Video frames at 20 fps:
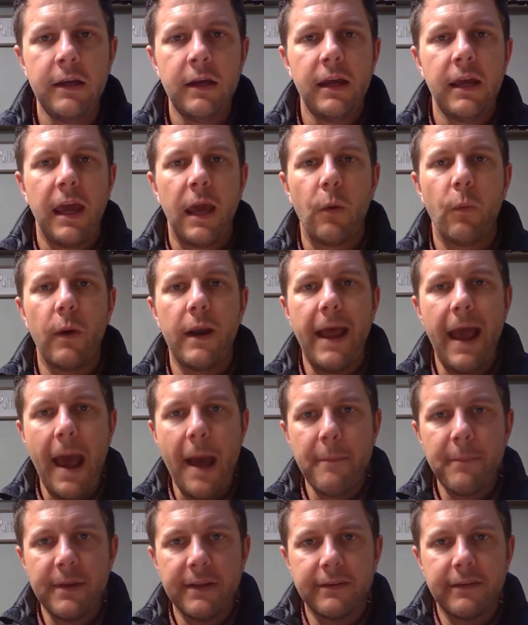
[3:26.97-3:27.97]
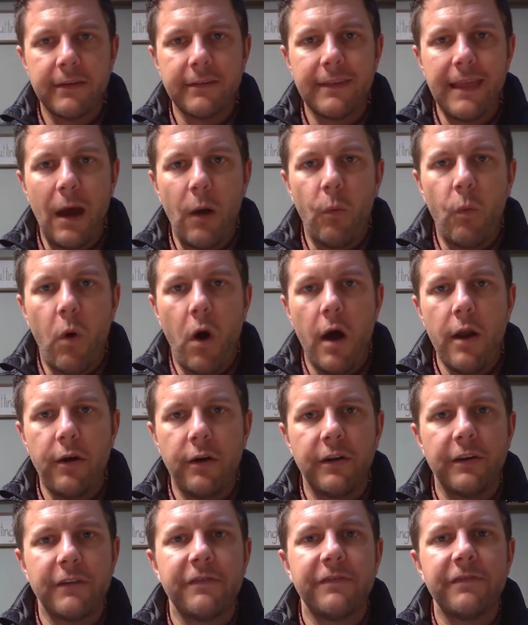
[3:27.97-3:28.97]
And what happens is that water
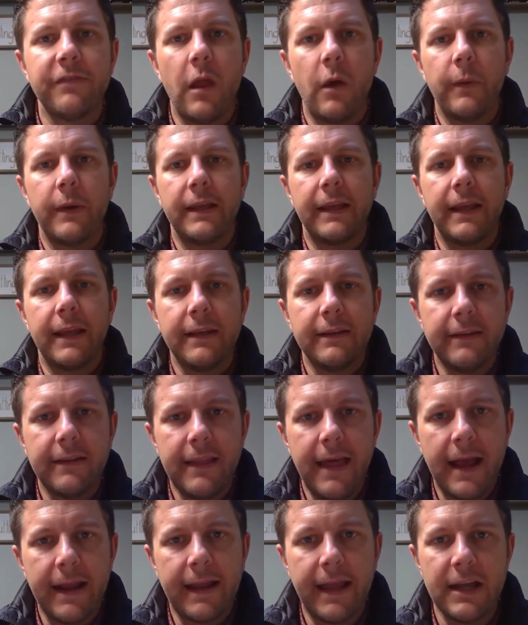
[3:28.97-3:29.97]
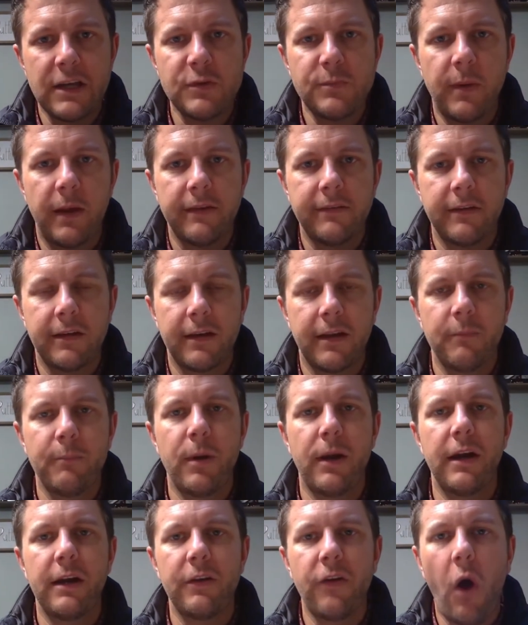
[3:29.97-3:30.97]
is flowing into that catch basin,
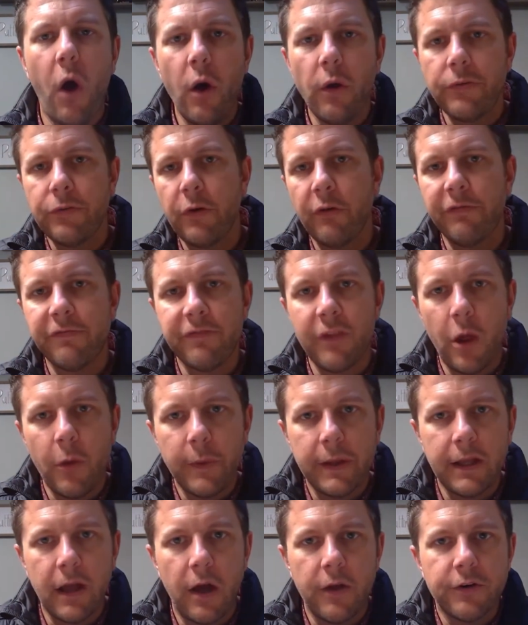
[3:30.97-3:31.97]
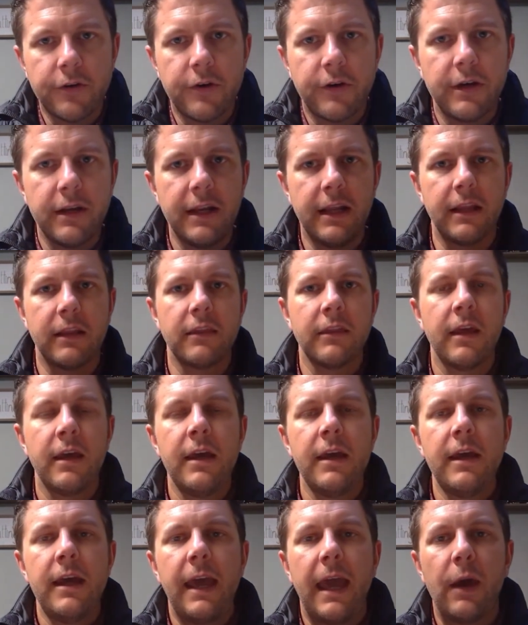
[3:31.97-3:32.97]
but it's also flowing underneath.
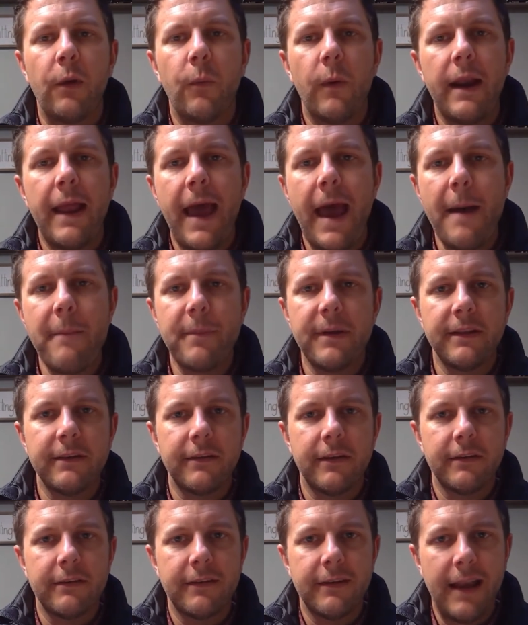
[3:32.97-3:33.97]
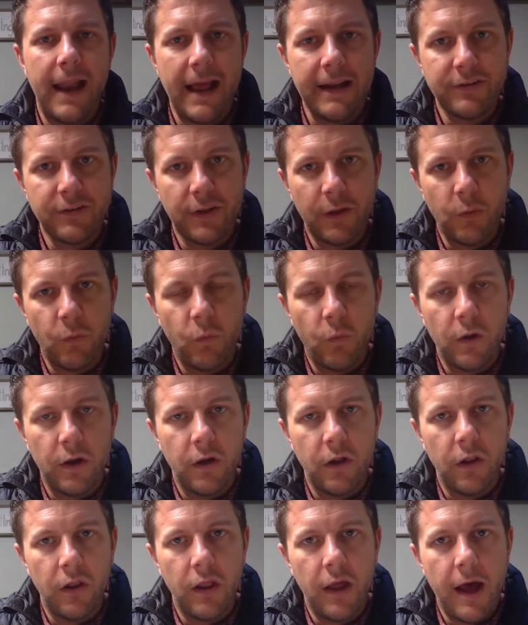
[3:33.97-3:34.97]
And what happens is it actually
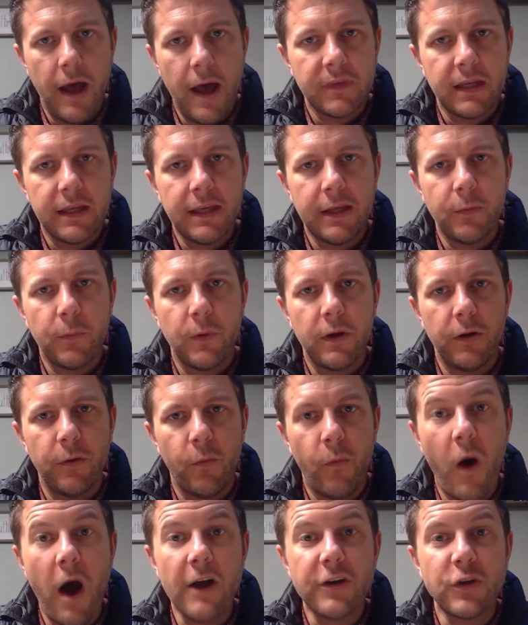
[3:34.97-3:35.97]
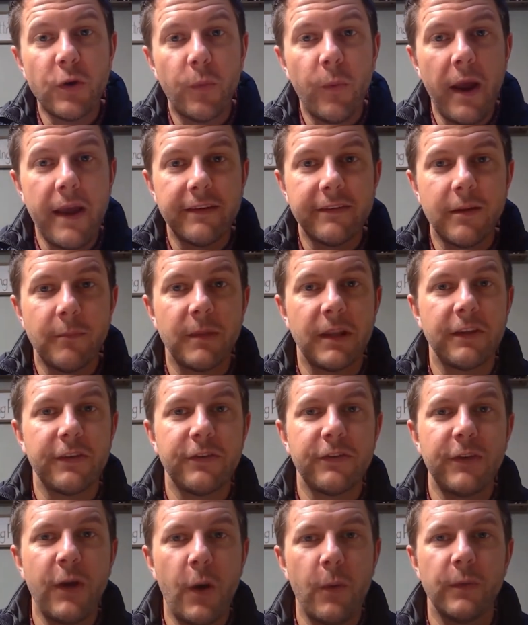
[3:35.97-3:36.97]
will wash away some of the
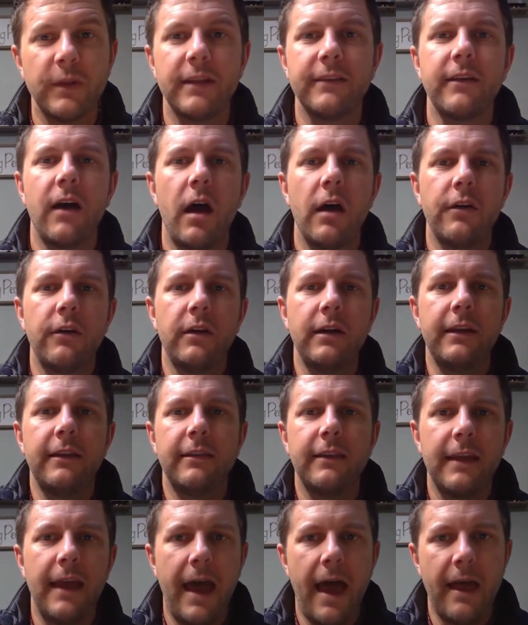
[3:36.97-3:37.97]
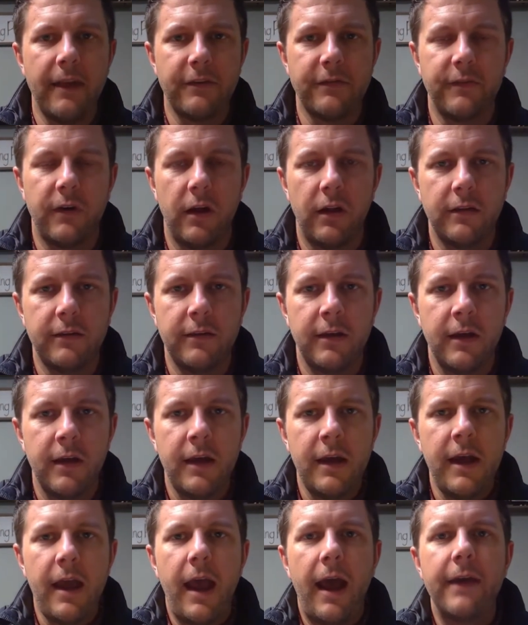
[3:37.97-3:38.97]
stone that's underneath the asphalt.
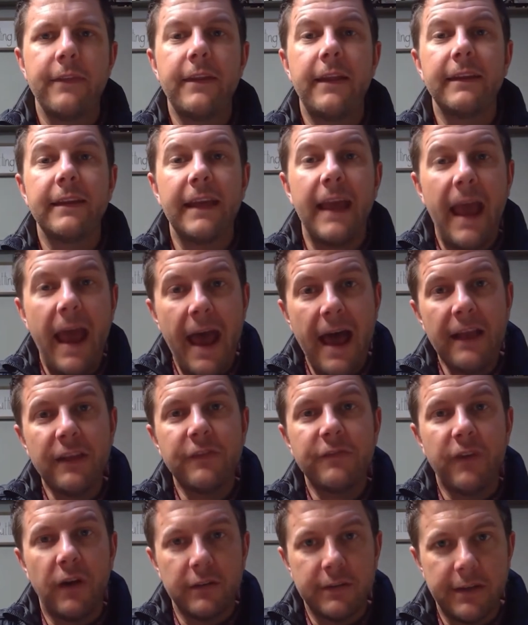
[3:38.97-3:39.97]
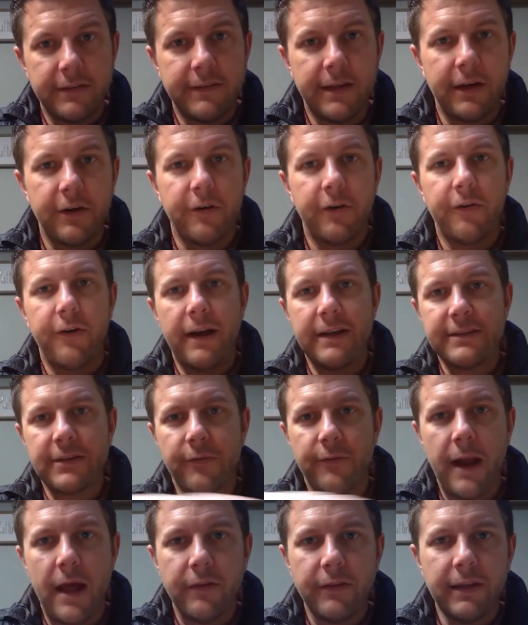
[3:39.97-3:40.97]
And then the asphalt deteriorates
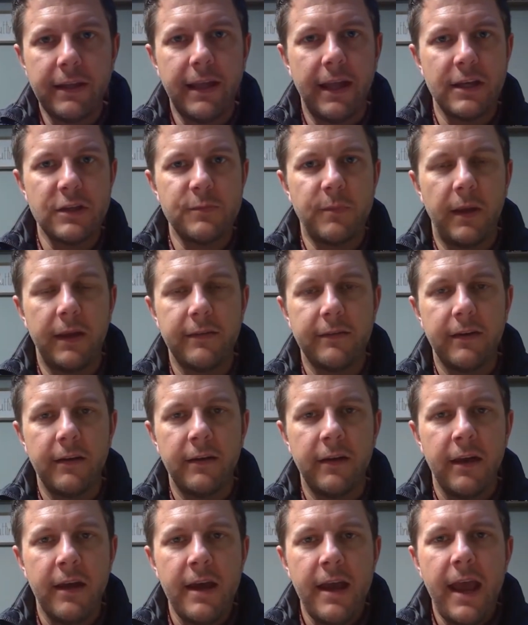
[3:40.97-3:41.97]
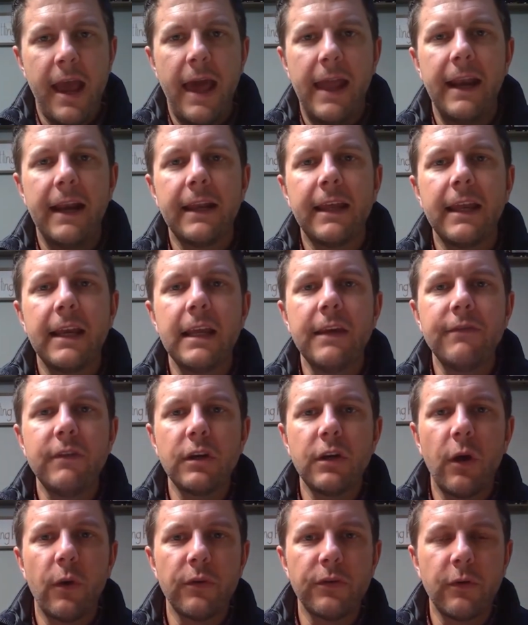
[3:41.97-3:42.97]
around the catch basin, and it can even
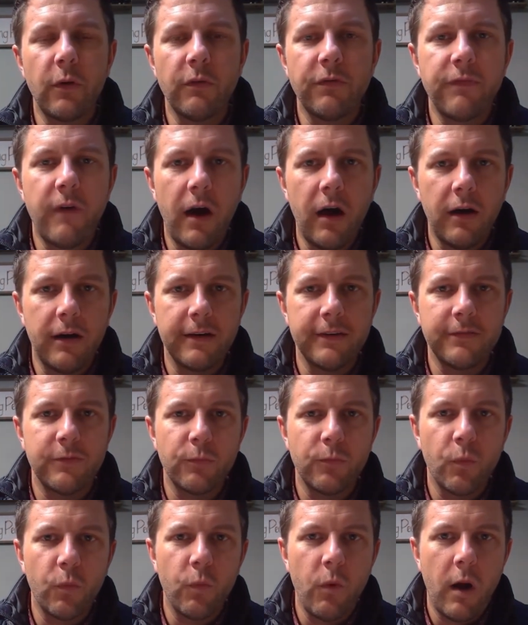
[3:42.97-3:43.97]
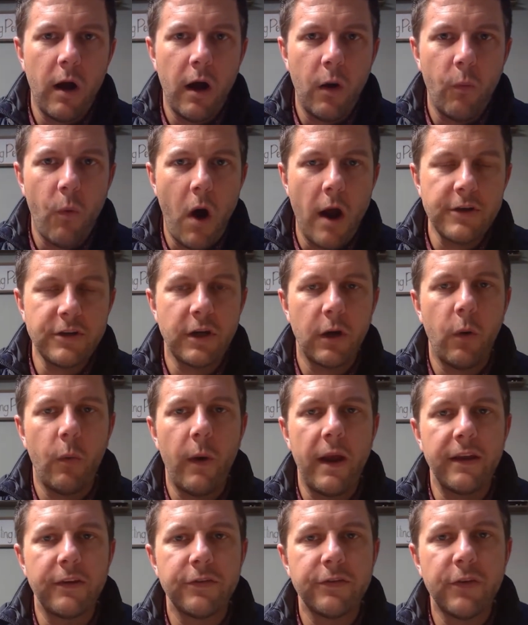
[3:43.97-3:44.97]
go so far as washing
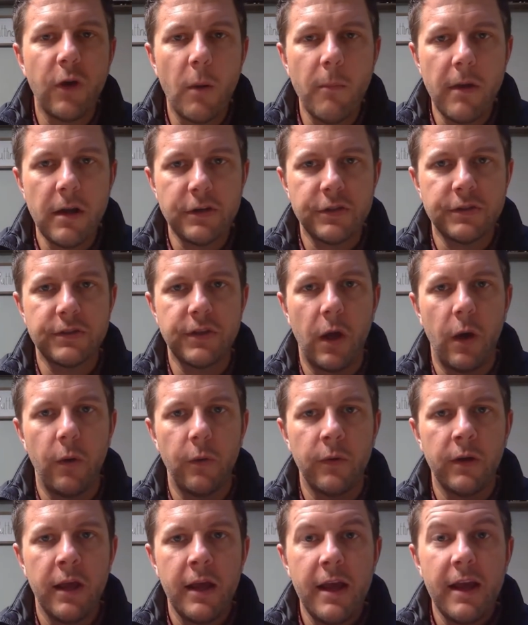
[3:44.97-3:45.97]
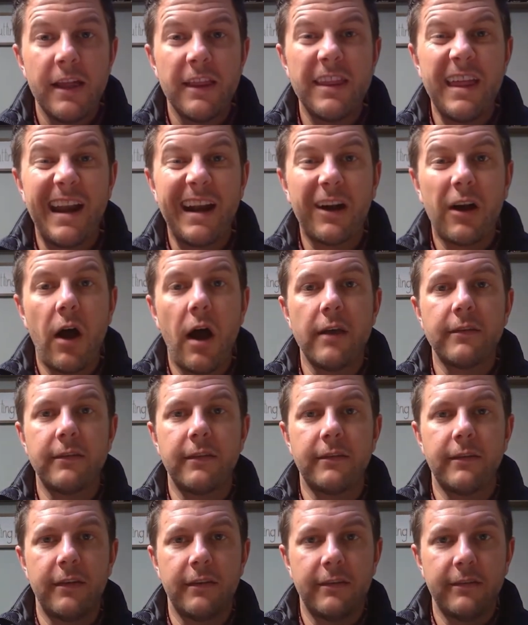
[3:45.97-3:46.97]
away so much stone that it
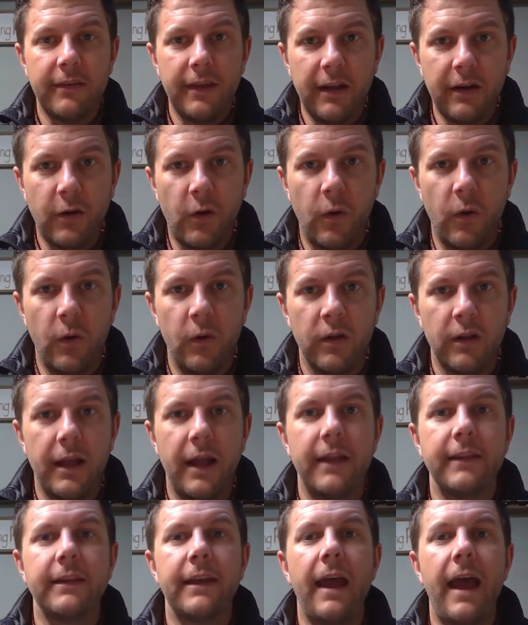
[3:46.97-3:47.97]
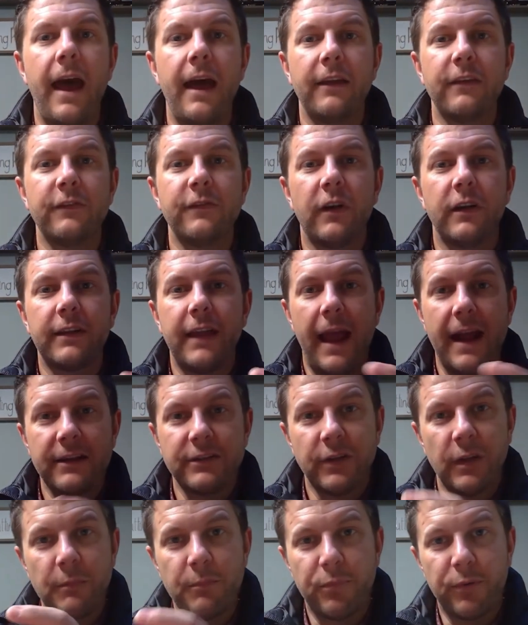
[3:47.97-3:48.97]
causes a sinkhole, and the asphalt
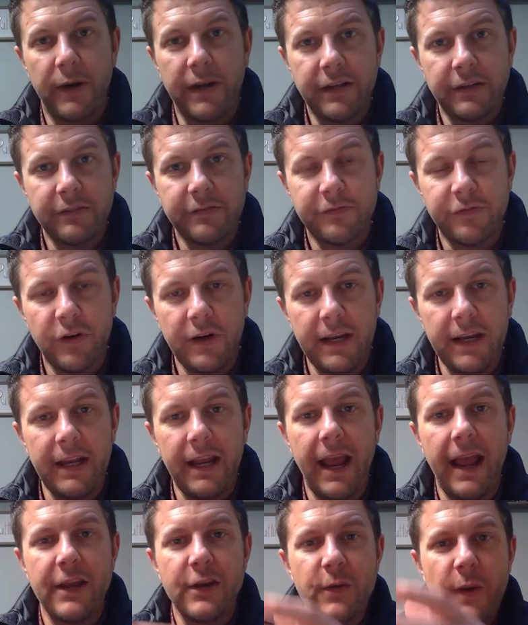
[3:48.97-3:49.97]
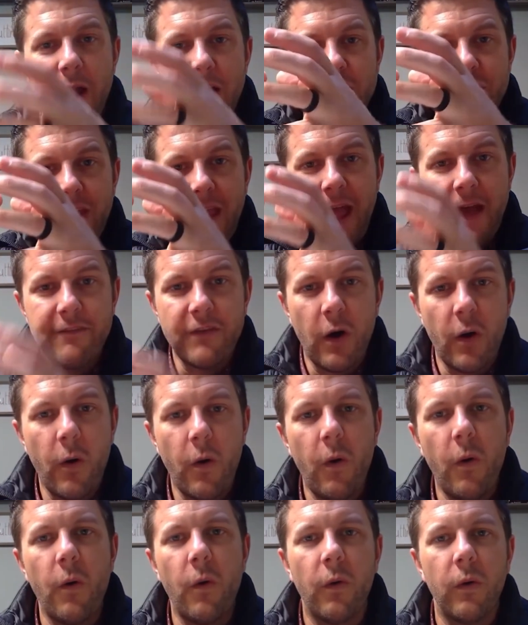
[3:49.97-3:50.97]
actually breaks free, and you actually have a
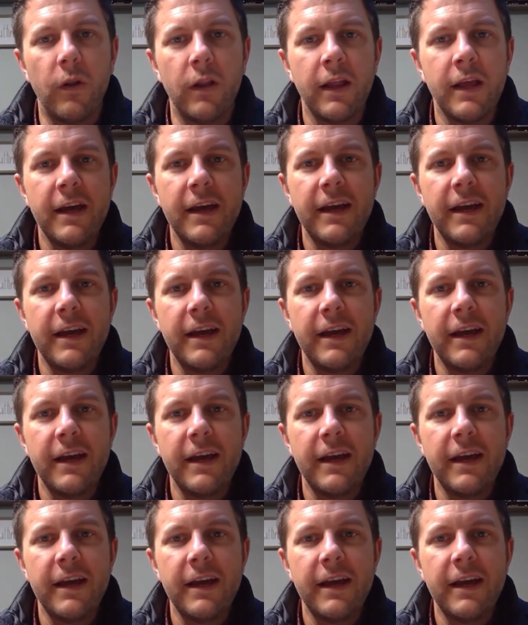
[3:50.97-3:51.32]
hole